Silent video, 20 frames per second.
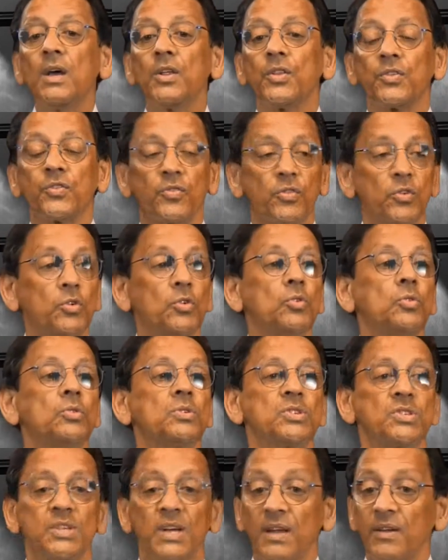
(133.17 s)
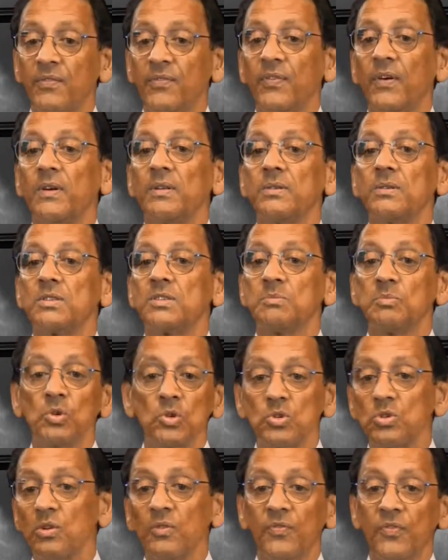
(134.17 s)
through seg funds,
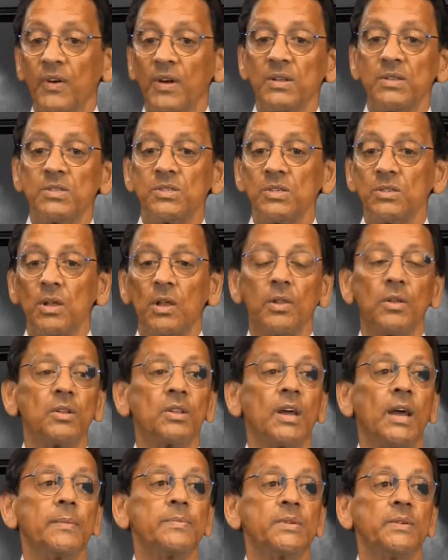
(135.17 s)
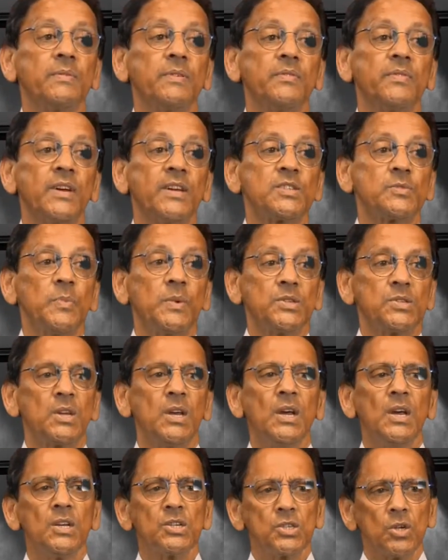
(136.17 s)
mutual funds, and other types of investments.
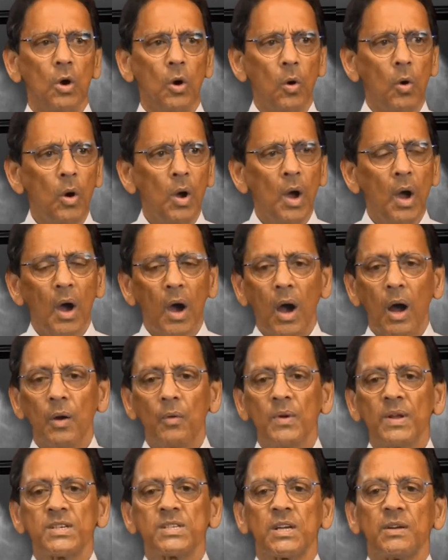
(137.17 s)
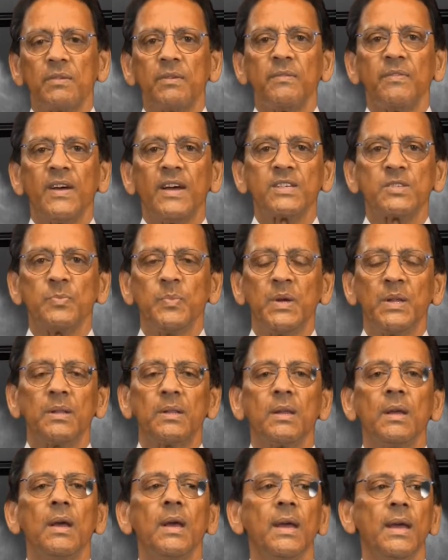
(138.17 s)
So our risk of
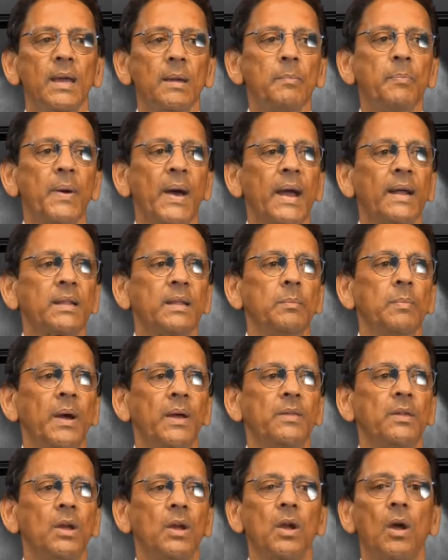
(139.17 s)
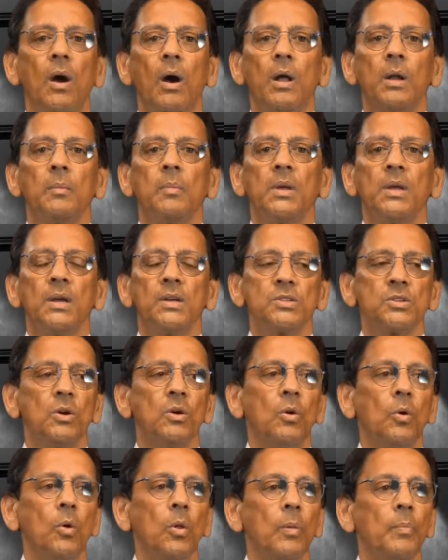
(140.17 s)
investment impacted by the economy as a
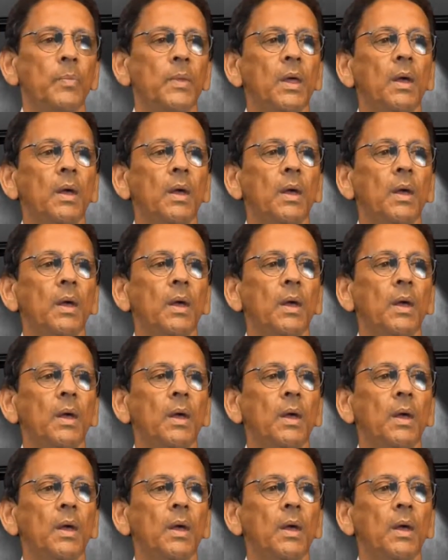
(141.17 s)
whole.